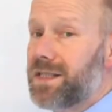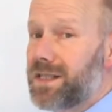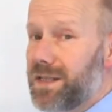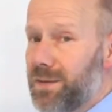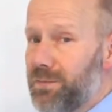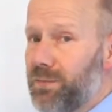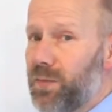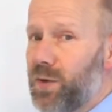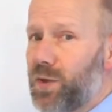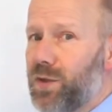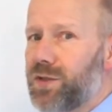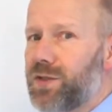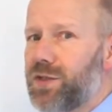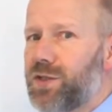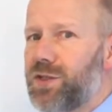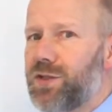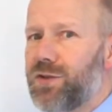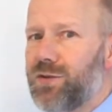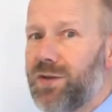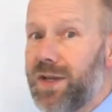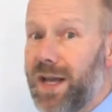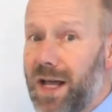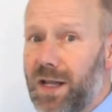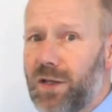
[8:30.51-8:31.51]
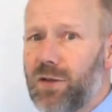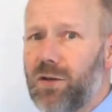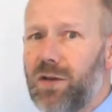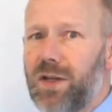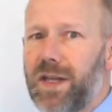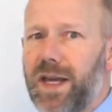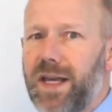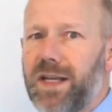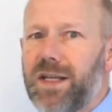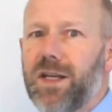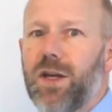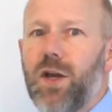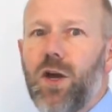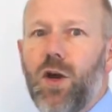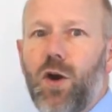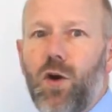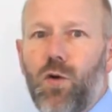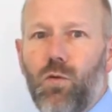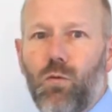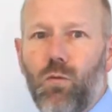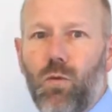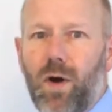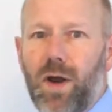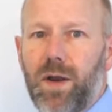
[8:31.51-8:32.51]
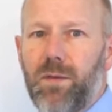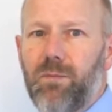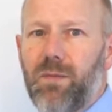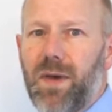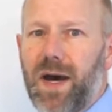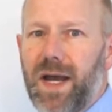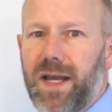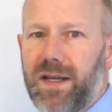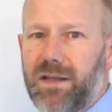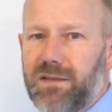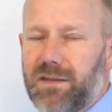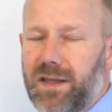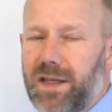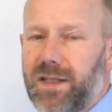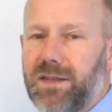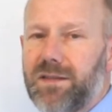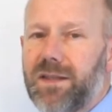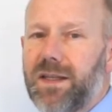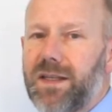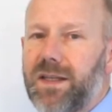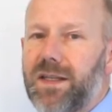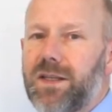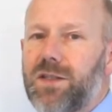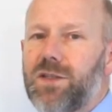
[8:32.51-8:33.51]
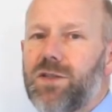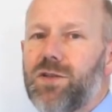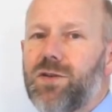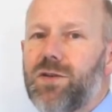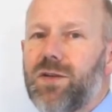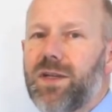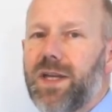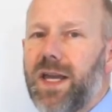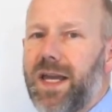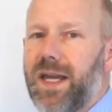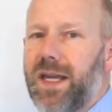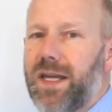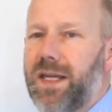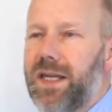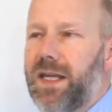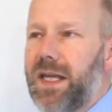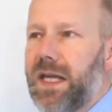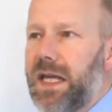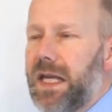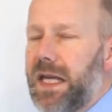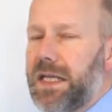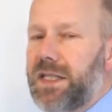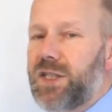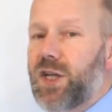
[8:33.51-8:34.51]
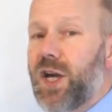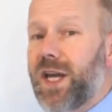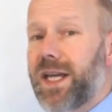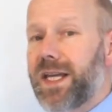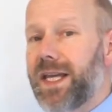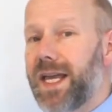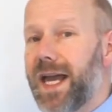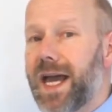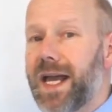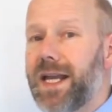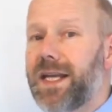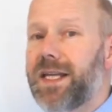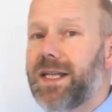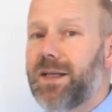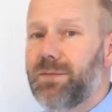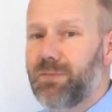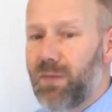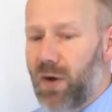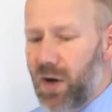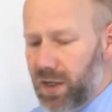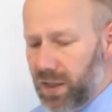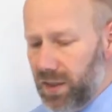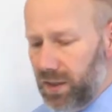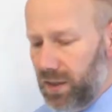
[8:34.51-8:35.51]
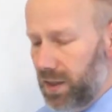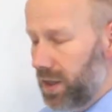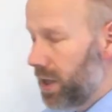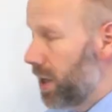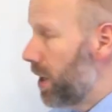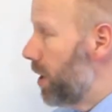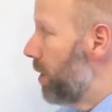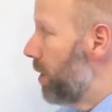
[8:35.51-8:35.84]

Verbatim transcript: simple to calculate. One might think that it took a gigantic model,